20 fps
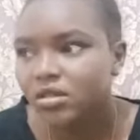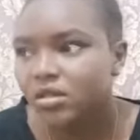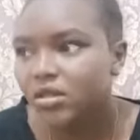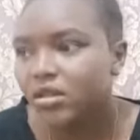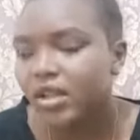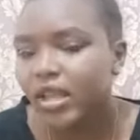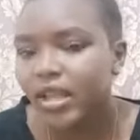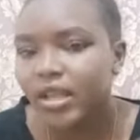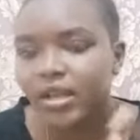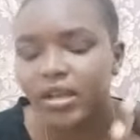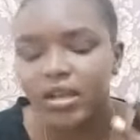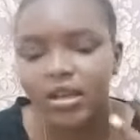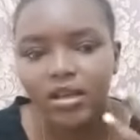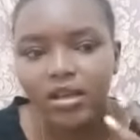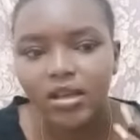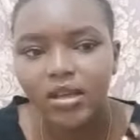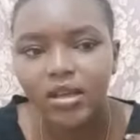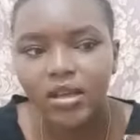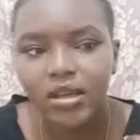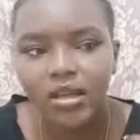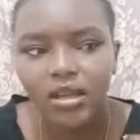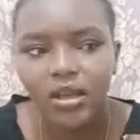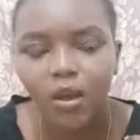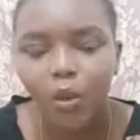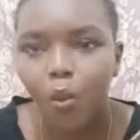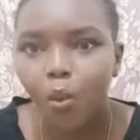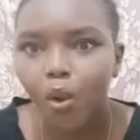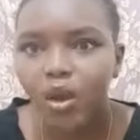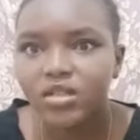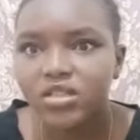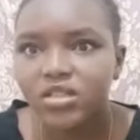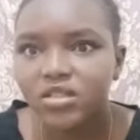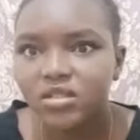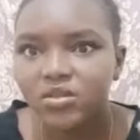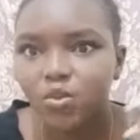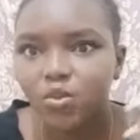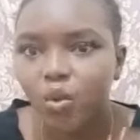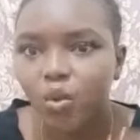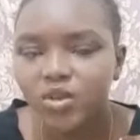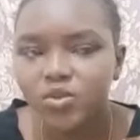Like what
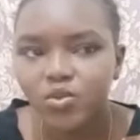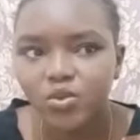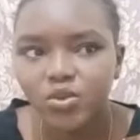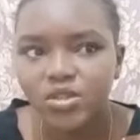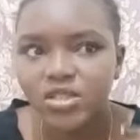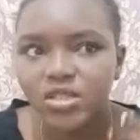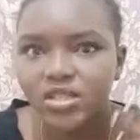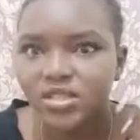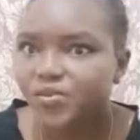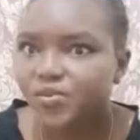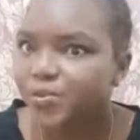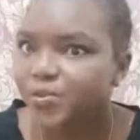what was his